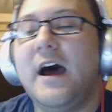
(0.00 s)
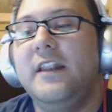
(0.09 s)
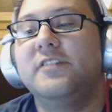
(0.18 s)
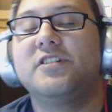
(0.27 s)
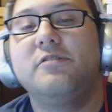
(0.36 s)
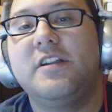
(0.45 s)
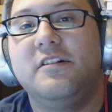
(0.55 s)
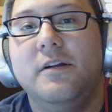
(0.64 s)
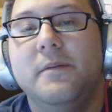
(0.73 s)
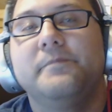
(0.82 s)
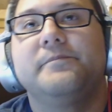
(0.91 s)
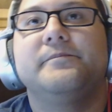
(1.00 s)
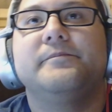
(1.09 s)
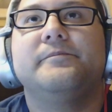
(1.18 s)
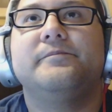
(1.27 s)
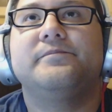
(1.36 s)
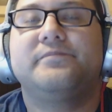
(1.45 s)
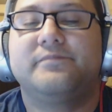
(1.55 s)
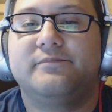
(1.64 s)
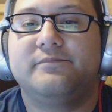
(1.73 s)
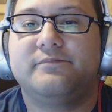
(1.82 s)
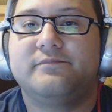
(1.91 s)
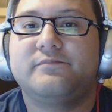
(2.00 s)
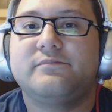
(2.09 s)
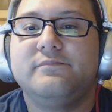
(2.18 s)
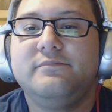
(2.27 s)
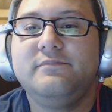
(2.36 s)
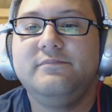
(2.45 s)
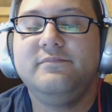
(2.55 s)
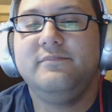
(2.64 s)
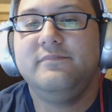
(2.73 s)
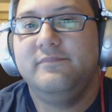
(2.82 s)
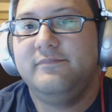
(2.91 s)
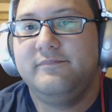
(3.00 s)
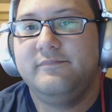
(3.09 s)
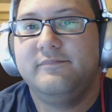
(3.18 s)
You could probably beat a stock 1080 with overclock.